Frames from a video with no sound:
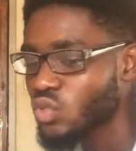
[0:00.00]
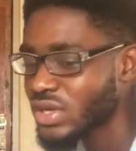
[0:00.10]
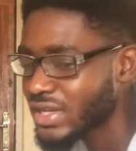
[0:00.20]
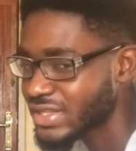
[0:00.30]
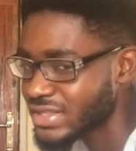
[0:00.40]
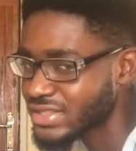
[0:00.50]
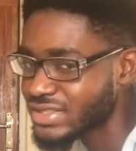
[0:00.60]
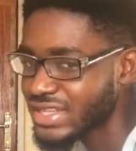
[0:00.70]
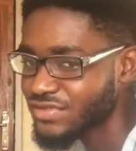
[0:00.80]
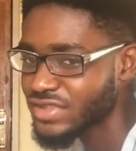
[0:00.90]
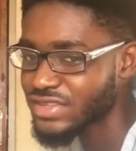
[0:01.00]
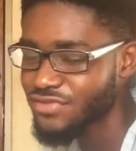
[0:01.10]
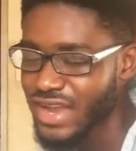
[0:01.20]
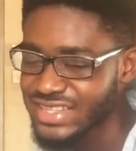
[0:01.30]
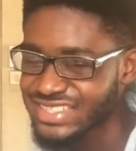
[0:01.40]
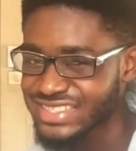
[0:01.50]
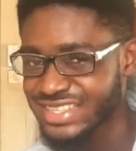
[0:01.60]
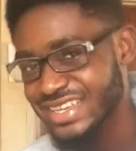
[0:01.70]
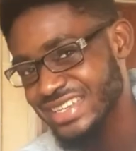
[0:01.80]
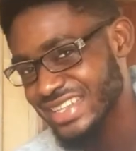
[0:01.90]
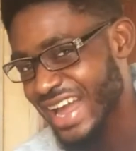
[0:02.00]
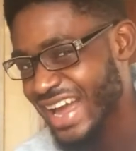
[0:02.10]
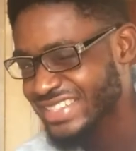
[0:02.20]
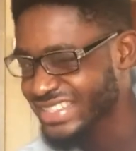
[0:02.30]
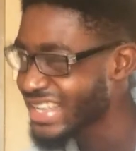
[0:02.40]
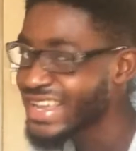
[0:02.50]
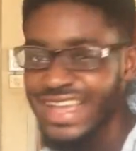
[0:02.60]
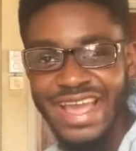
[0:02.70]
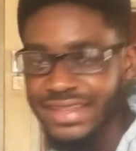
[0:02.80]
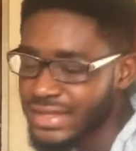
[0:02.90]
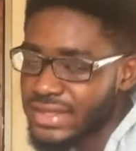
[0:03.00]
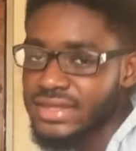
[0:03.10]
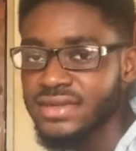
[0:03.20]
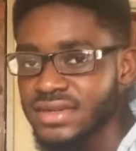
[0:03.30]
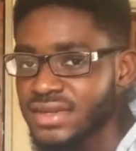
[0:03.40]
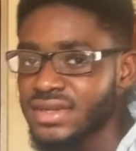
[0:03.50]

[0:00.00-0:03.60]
what the device does, anything.